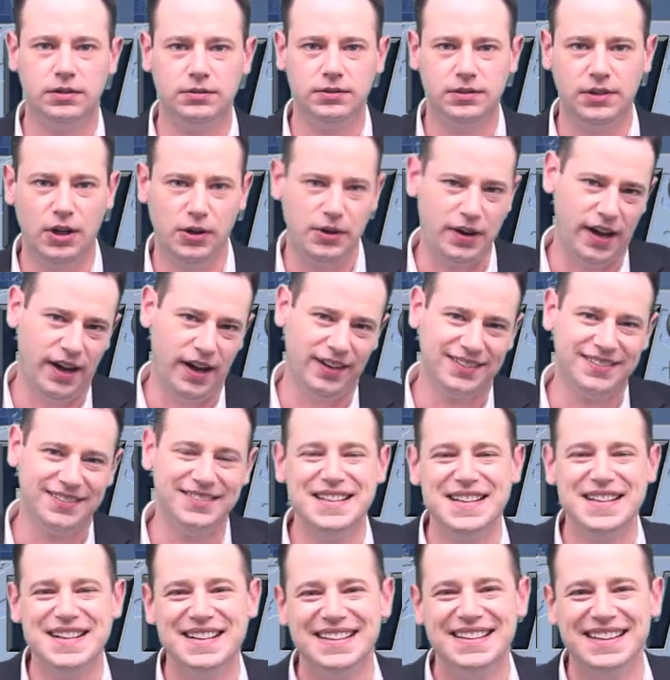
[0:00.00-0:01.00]
Okay.
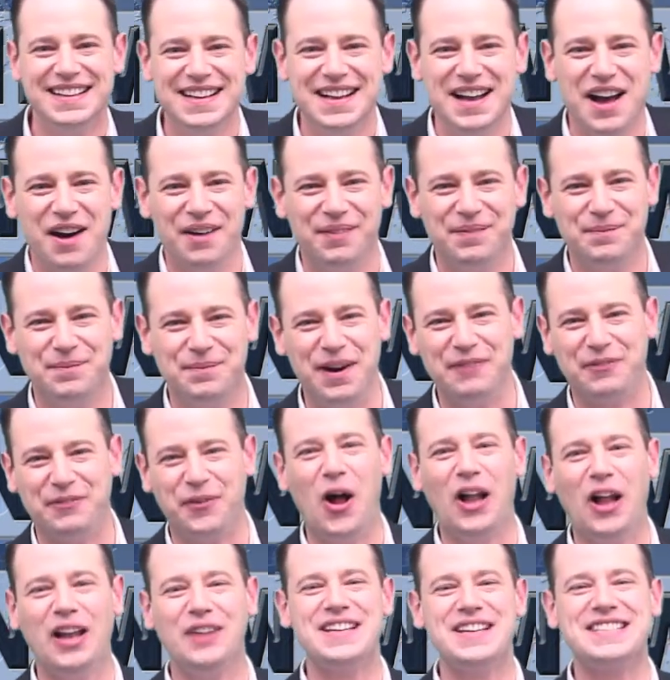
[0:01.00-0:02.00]
But for
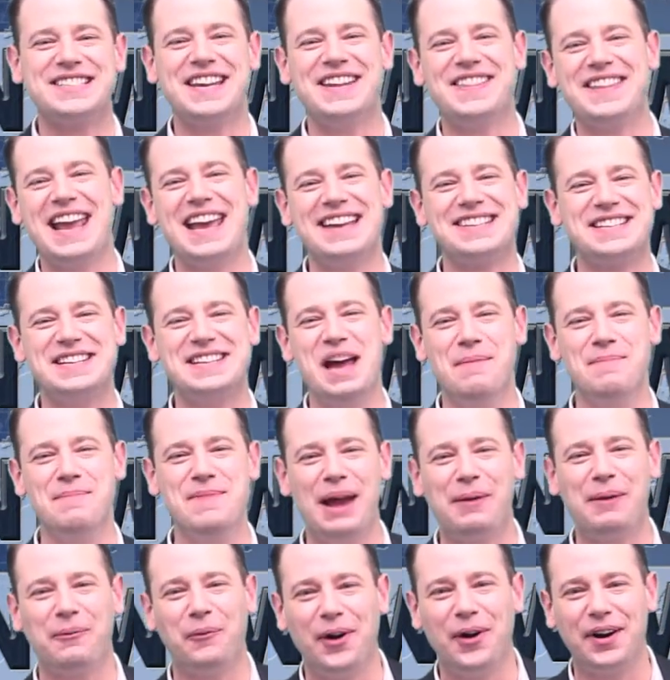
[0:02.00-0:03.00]
all of us at the SNM
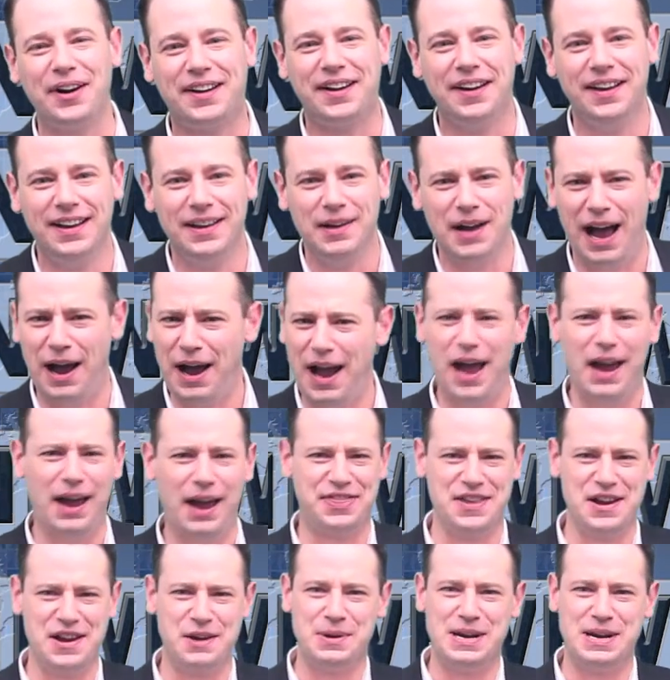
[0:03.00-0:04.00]
Network, I
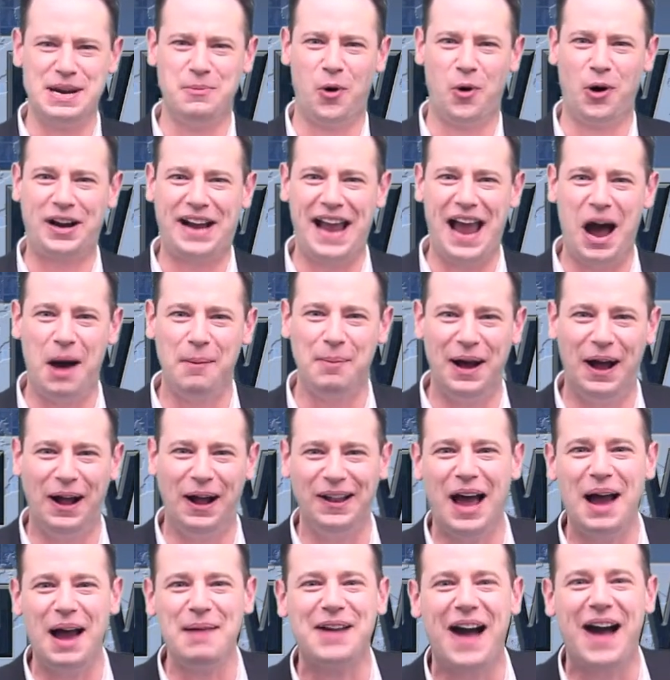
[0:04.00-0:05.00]
think we need more cowbell.
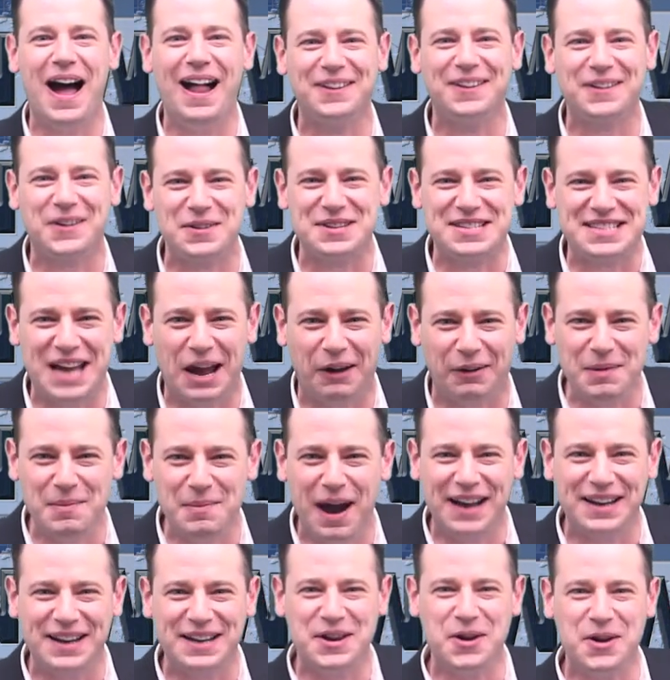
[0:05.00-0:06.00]
I'm Colin Cosell
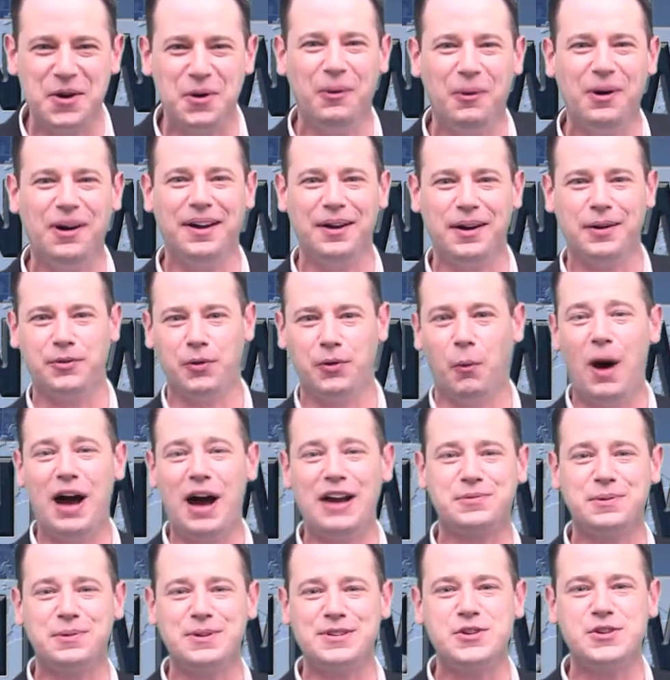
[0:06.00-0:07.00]
reminding you to
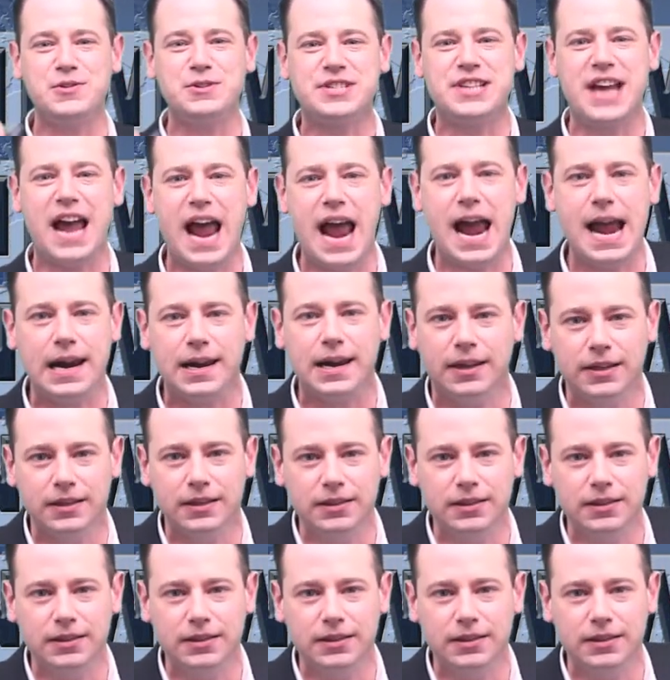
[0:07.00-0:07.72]
watch what you say,